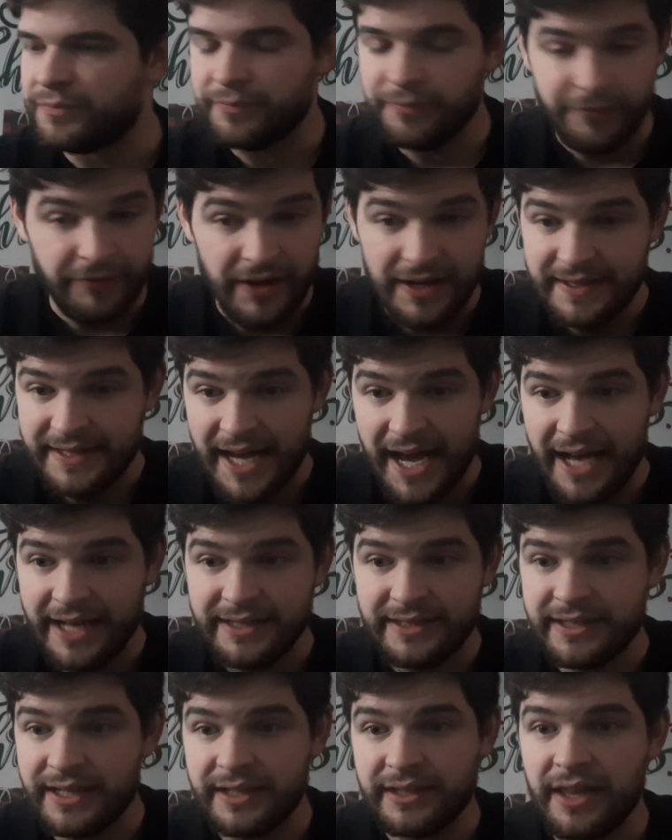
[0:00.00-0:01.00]

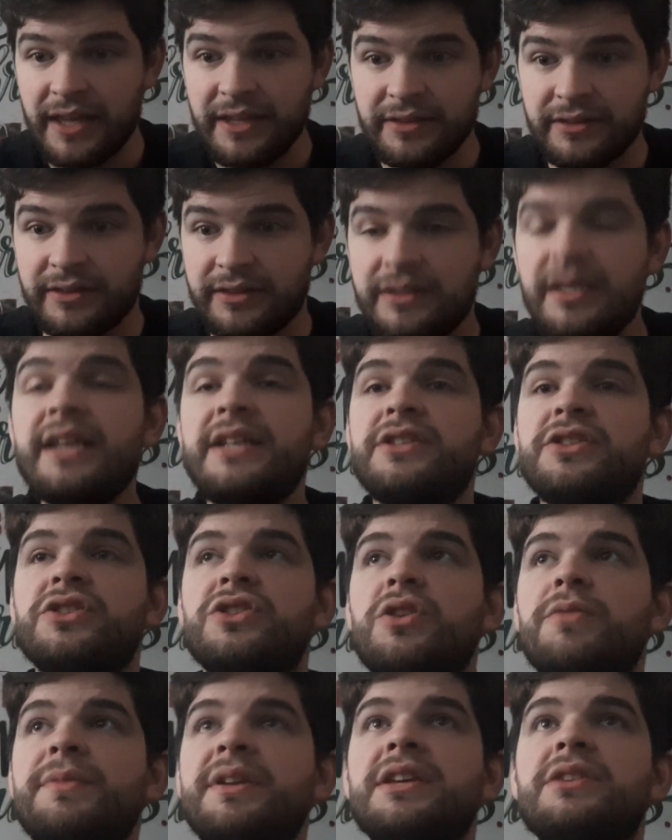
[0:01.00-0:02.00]
fantastic. They did
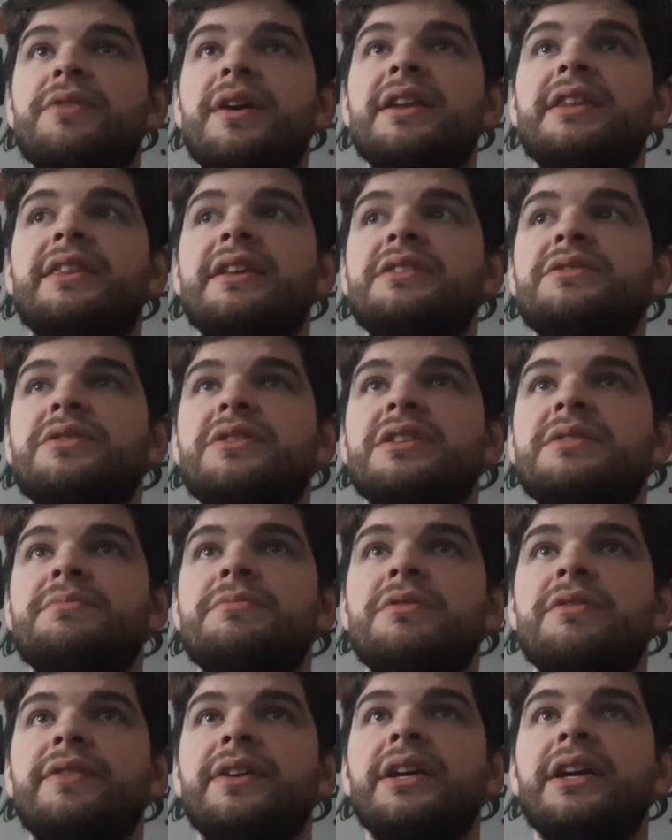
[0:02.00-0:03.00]
so many great things with this
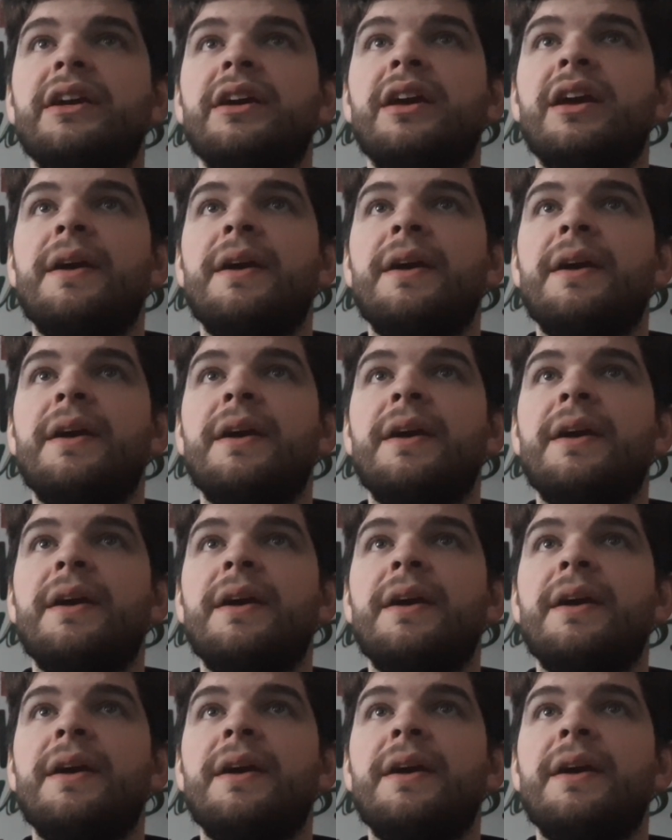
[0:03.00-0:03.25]
movie.